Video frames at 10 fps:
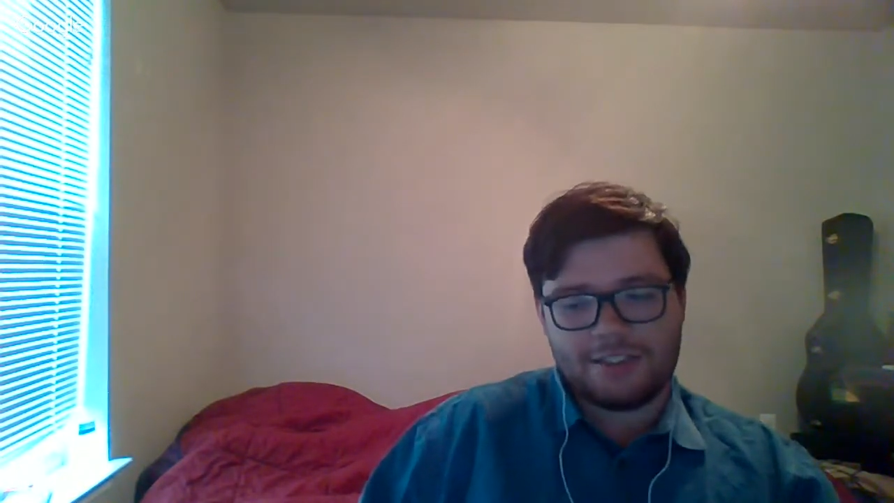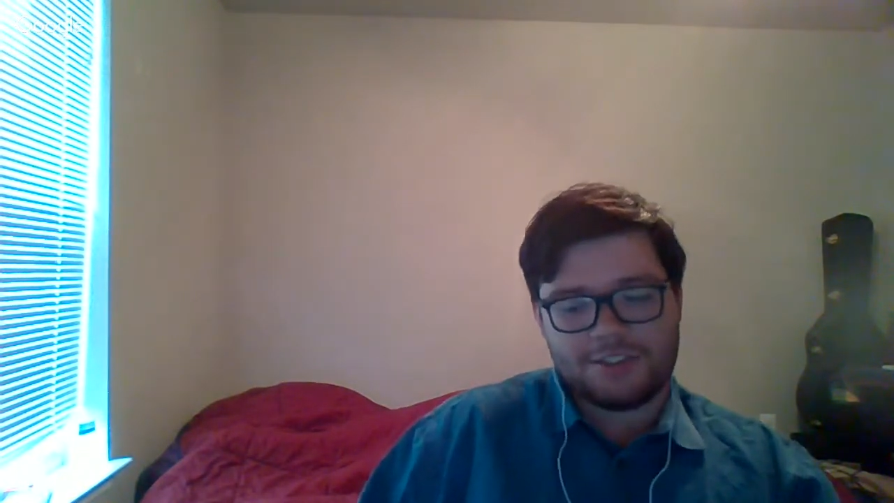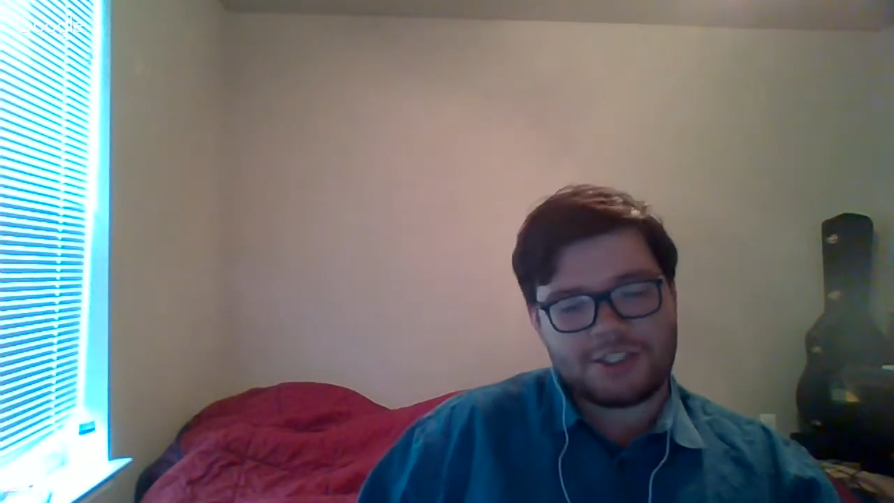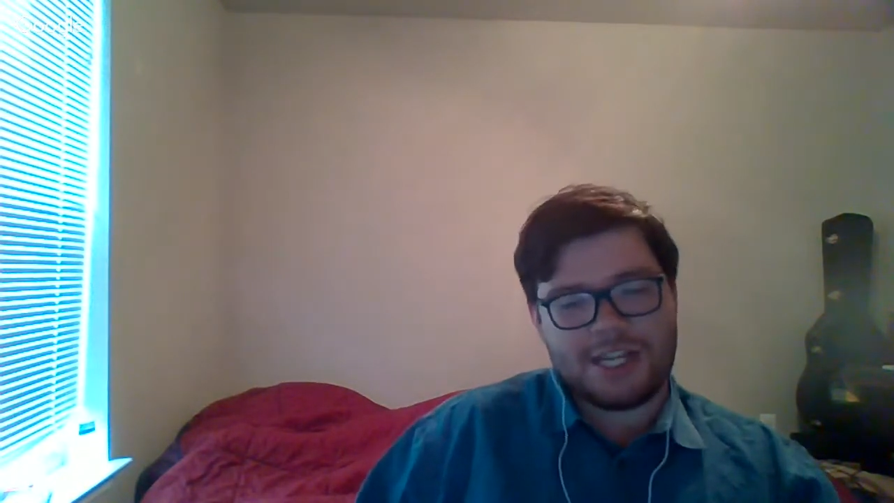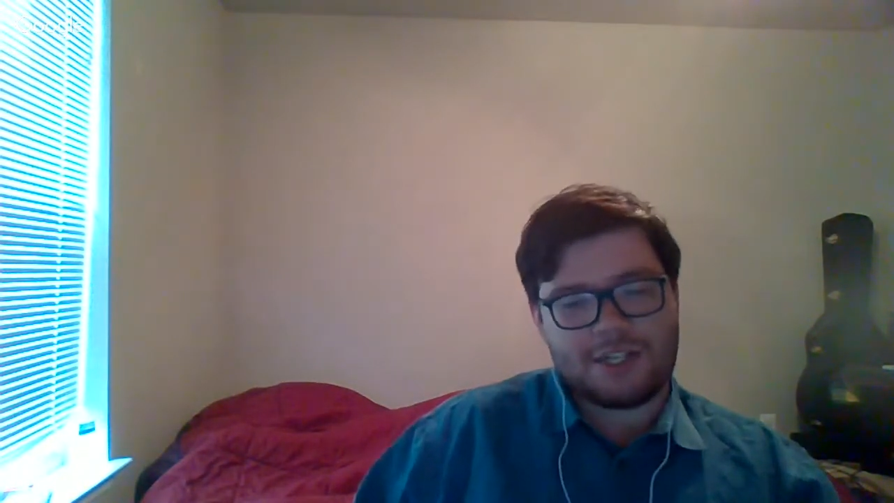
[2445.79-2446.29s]

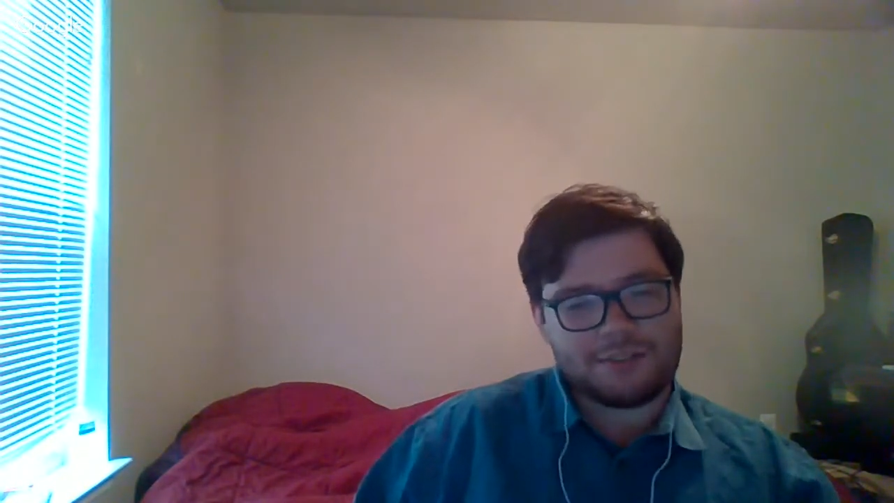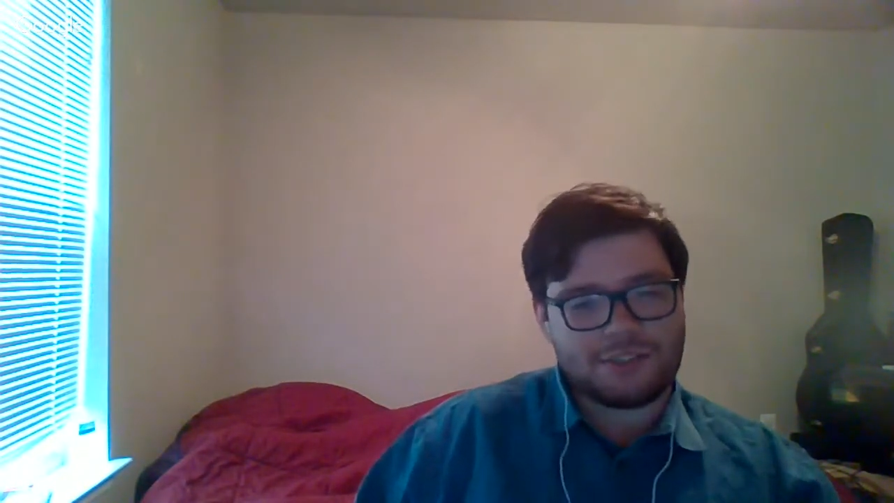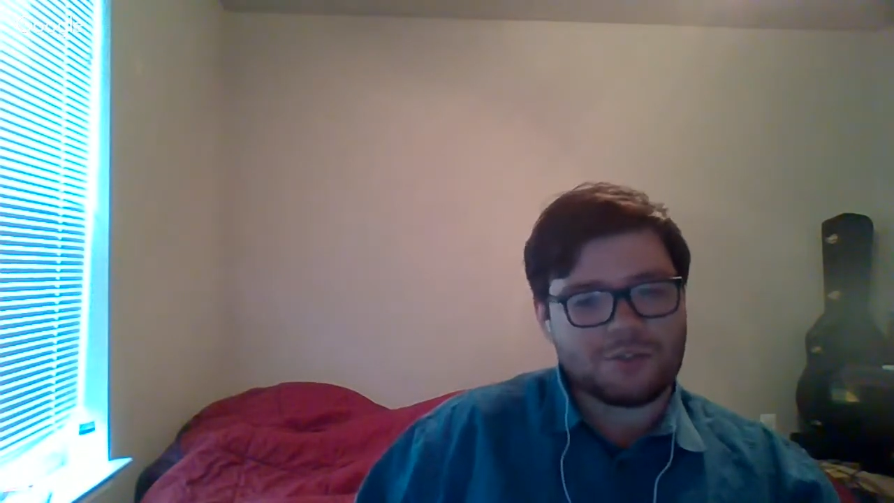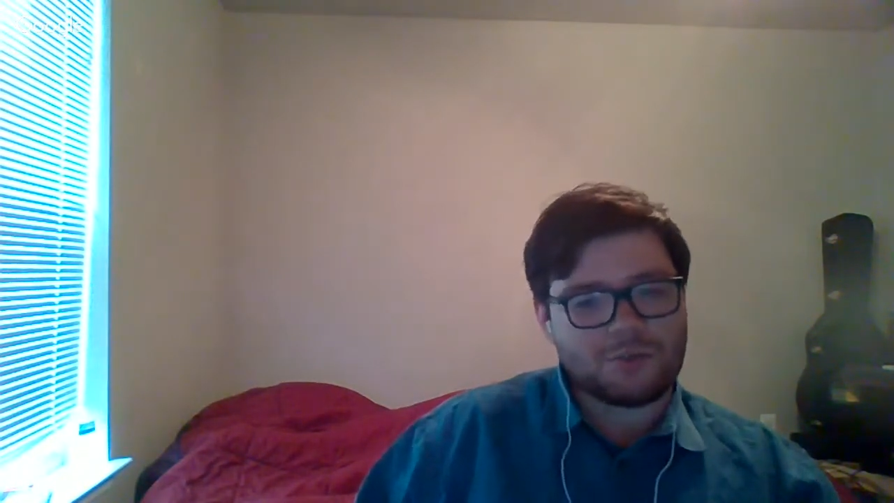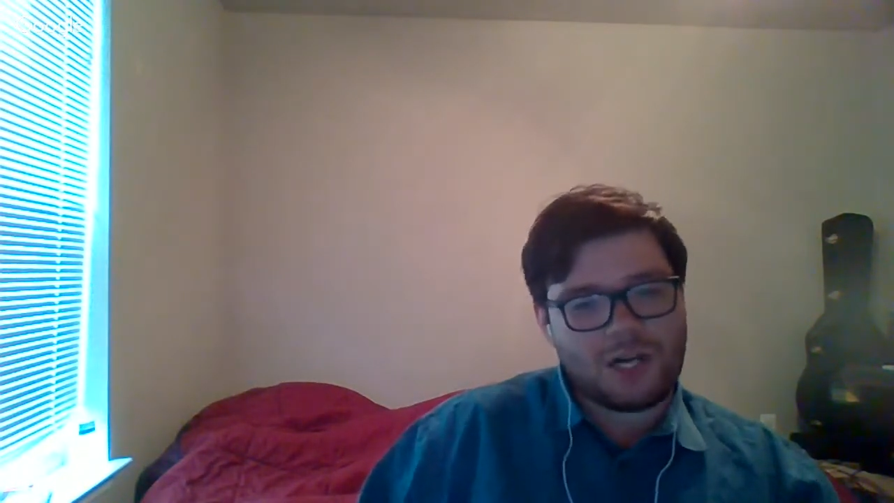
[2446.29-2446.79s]
just how
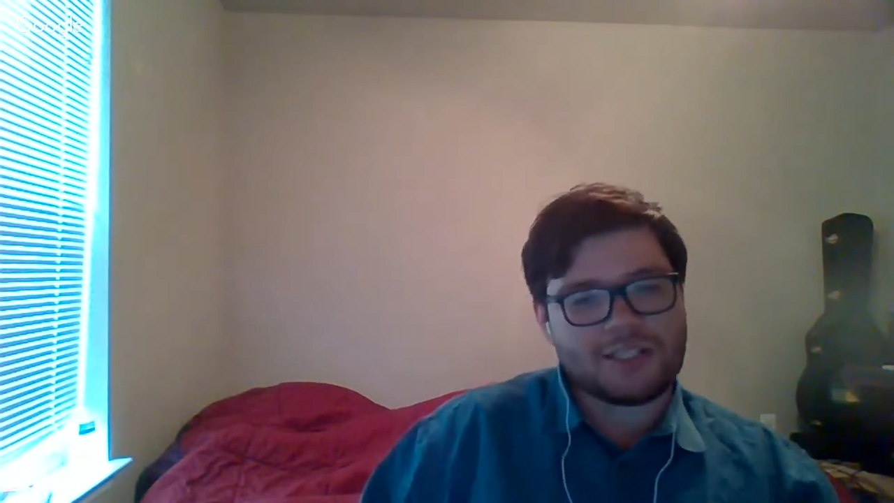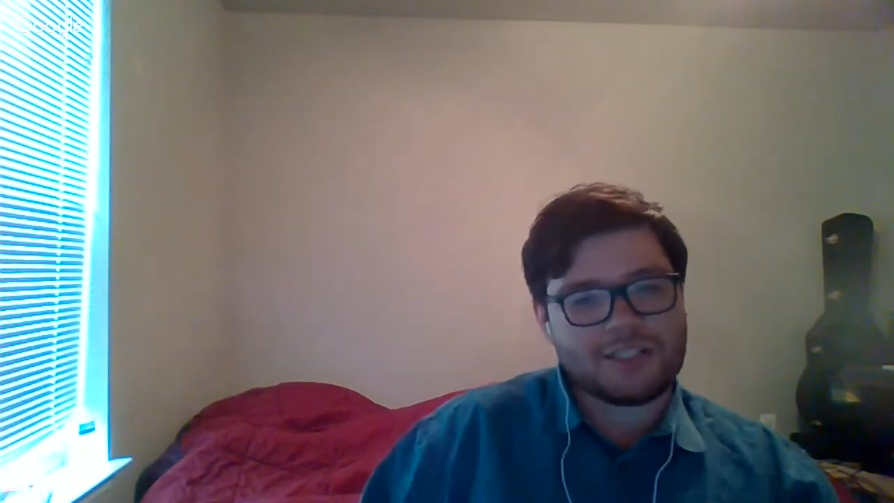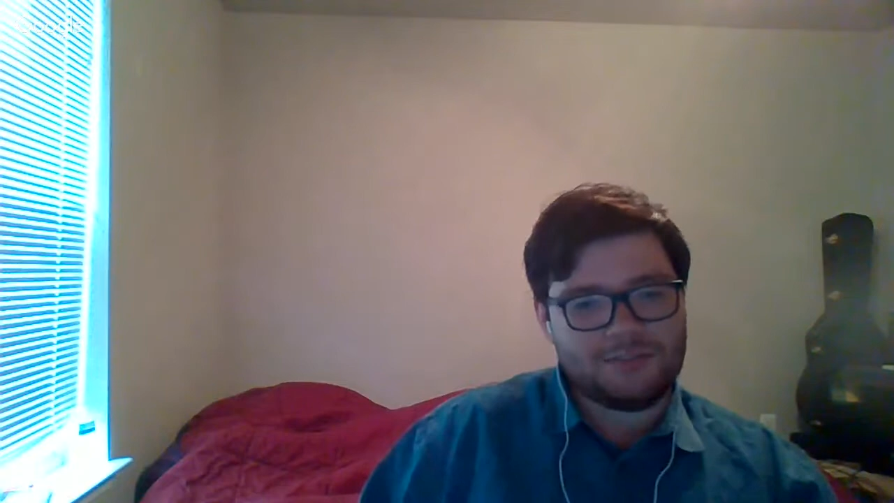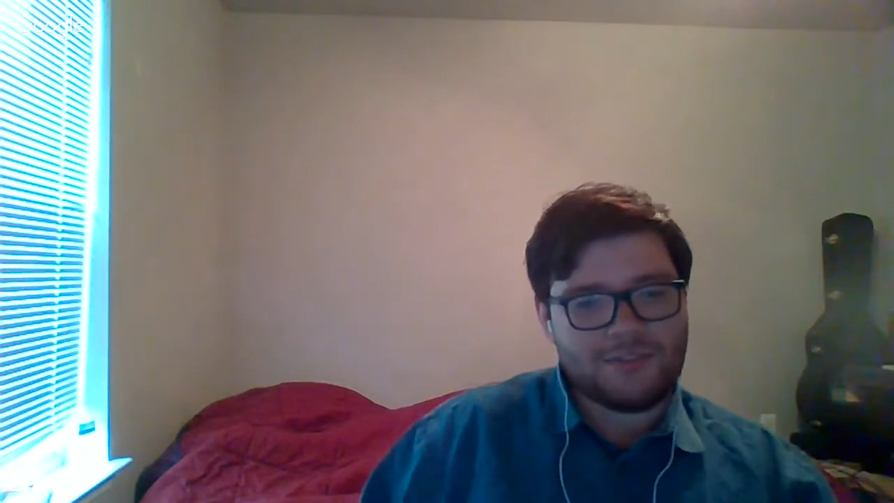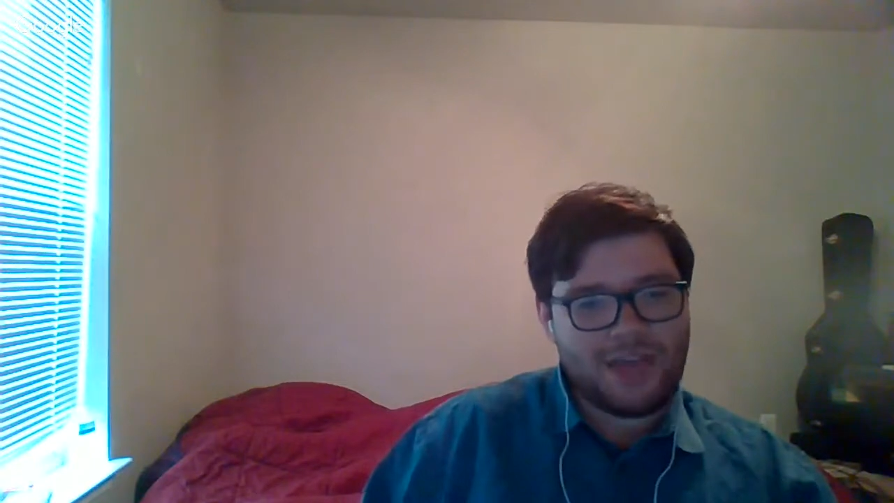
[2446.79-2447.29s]

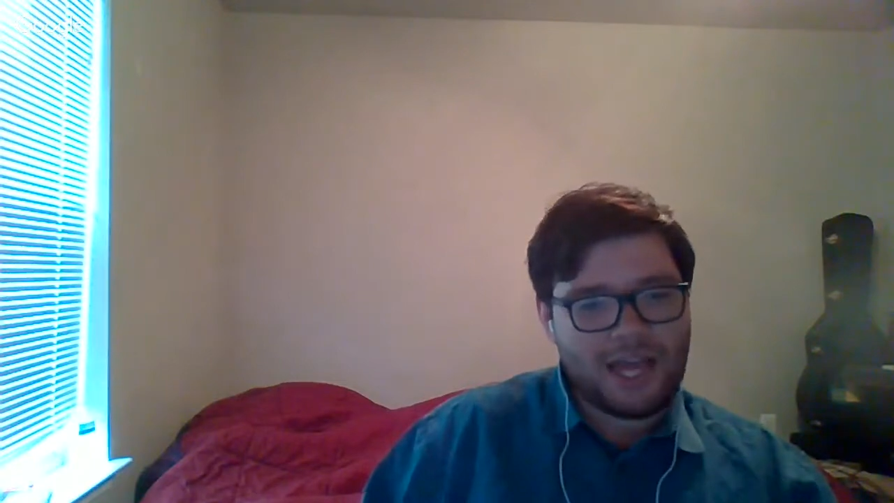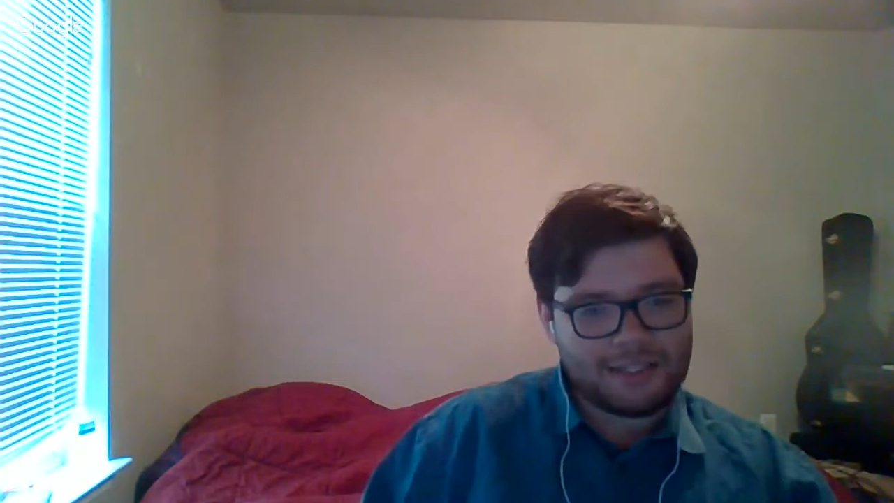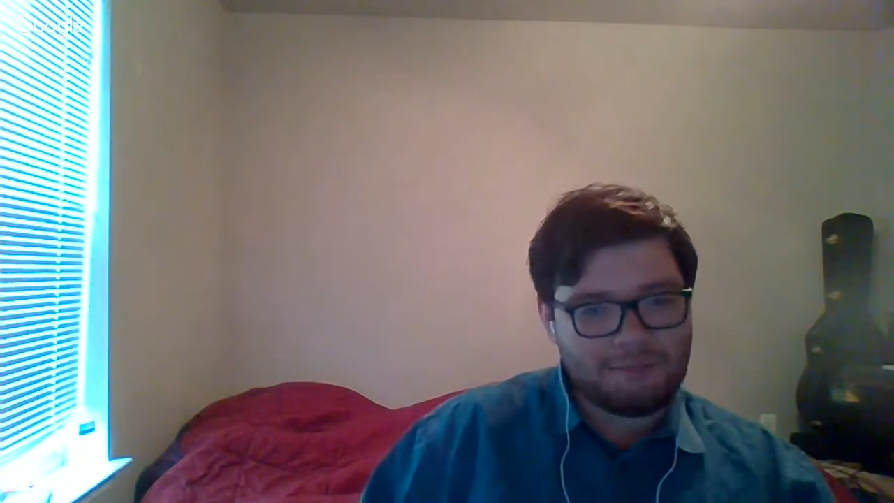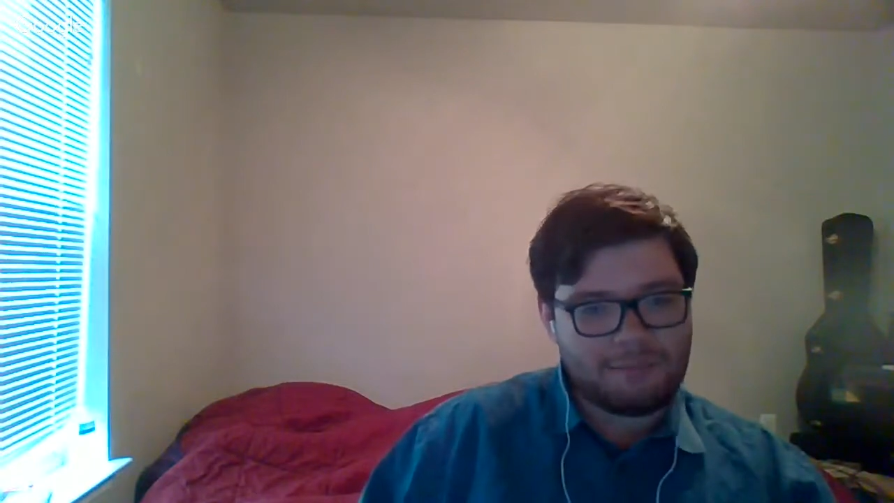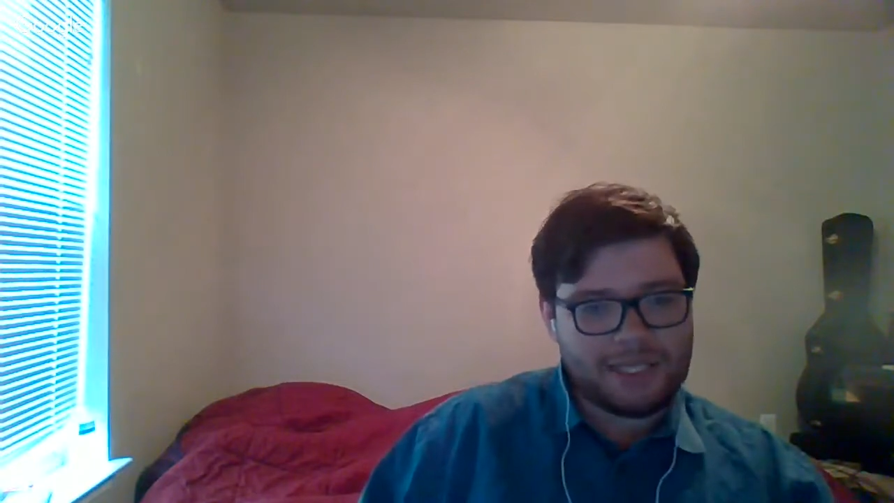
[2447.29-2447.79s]
destructive that
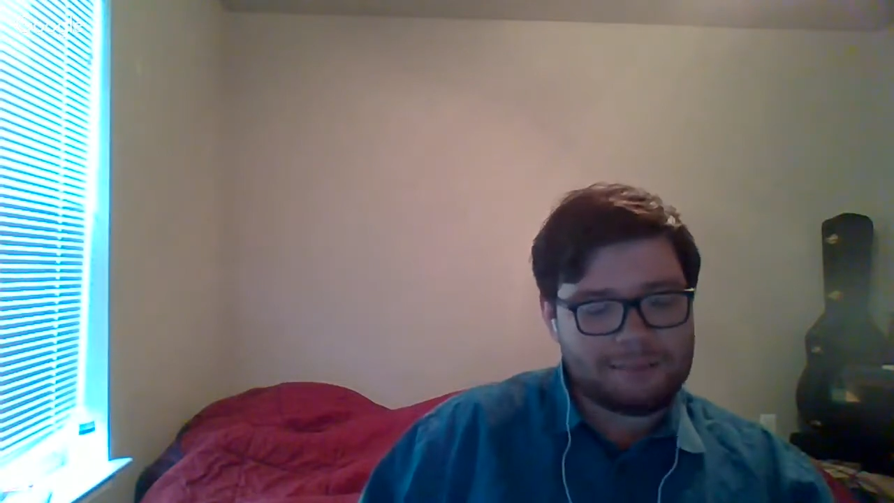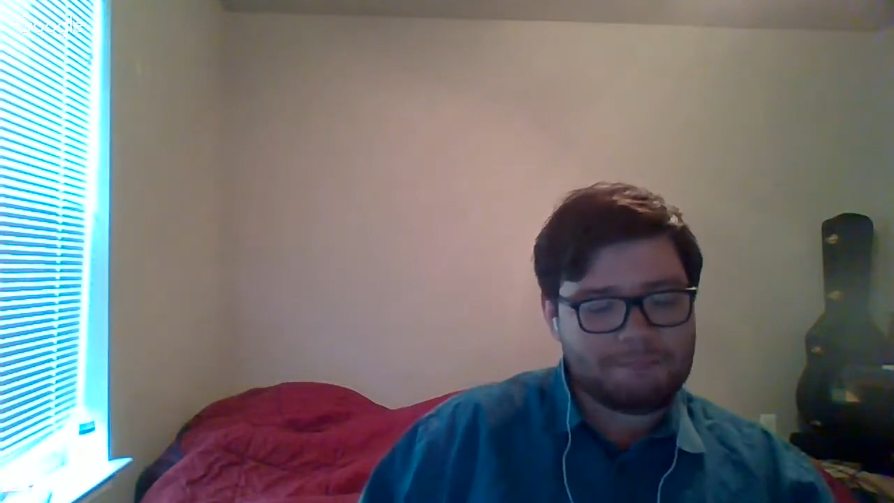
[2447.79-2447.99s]
can be,